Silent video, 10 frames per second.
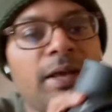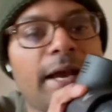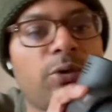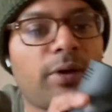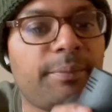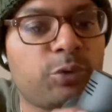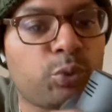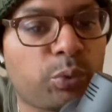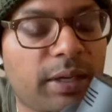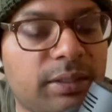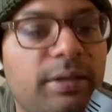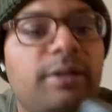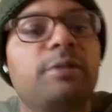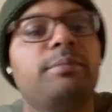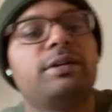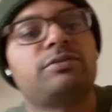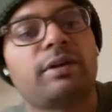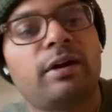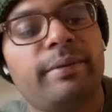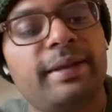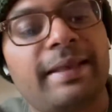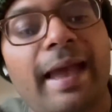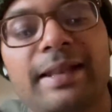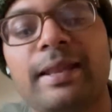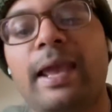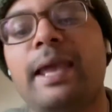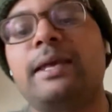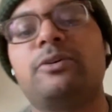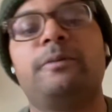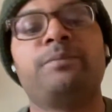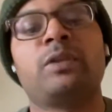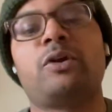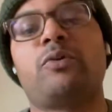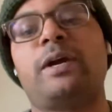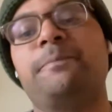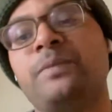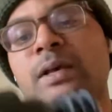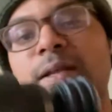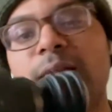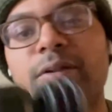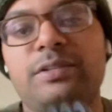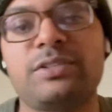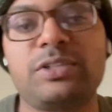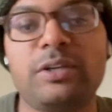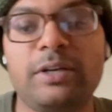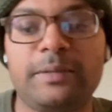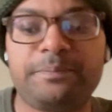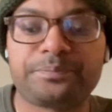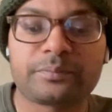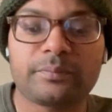I don't come directly onto the muscle. I come in at an angle, all right? Now, this is good